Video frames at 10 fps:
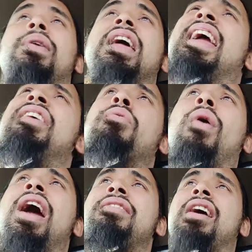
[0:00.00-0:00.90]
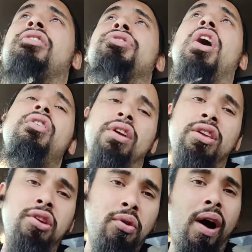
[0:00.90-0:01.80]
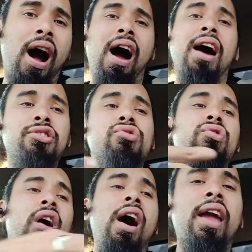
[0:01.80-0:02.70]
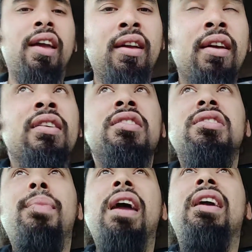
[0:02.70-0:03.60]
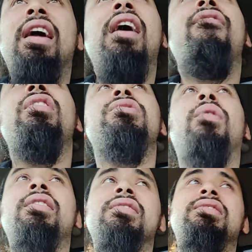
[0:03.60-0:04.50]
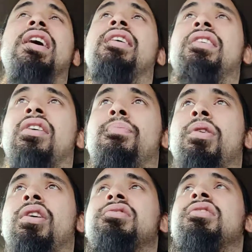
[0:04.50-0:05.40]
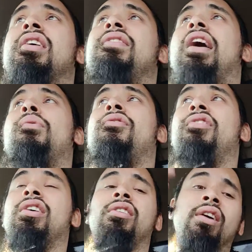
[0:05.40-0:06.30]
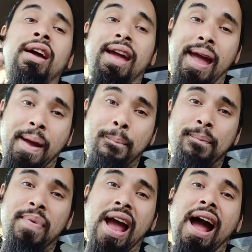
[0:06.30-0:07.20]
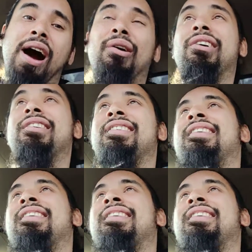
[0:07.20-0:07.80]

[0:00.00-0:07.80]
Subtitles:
But either way, they'll know that you are trying to make an effort to understand the other person, and they will feel empowered,